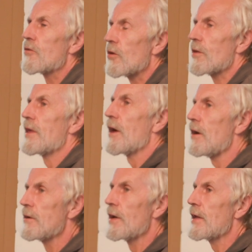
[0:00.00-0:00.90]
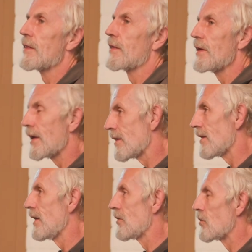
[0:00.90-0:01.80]
So they are really
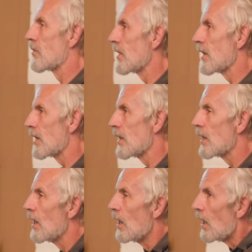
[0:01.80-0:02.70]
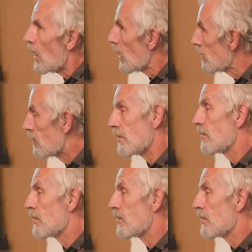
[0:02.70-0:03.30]
trained into thinking, and